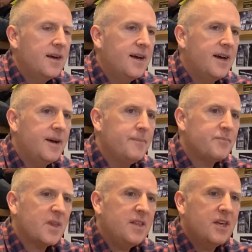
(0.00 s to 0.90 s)
And
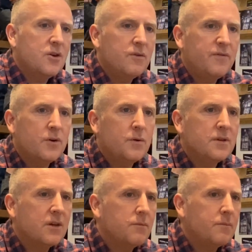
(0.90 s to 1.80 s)
then going
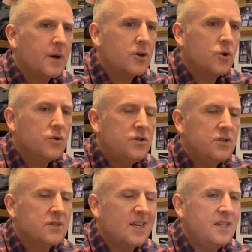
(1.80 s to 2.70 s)
forward, you know, my
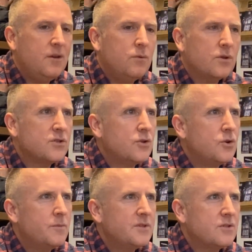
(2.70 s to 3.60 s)
coaches, Eddie Wilson,
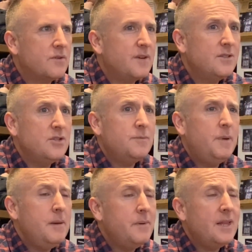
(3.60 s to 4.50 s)
home and stuff. It's just
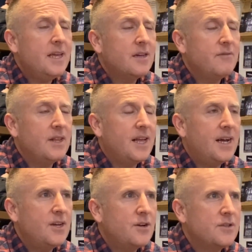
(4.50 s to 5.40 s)
people that you can
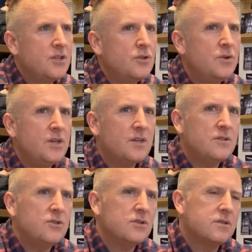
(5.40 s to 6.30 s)
rely on, and you know you
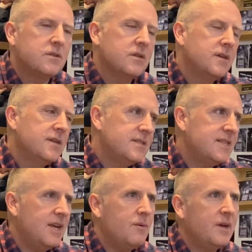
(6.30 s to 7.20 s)
can just
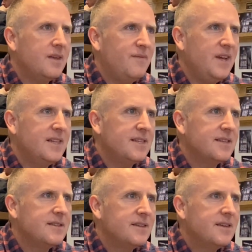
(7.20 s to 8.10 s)
say what you're
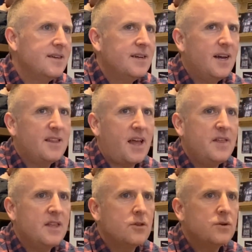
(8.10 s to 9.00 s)
feeling. And I
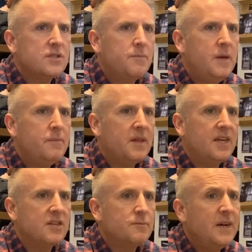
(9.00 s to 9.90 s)
think those are the people that
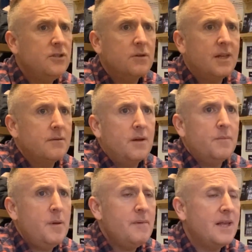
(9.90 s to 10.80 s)
you aspire to,
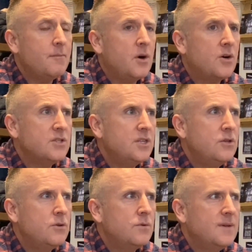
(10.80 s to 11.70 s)
and people like Martin,
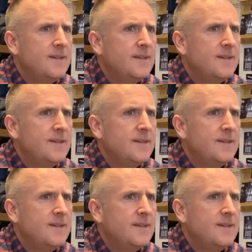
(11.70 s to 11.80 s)
who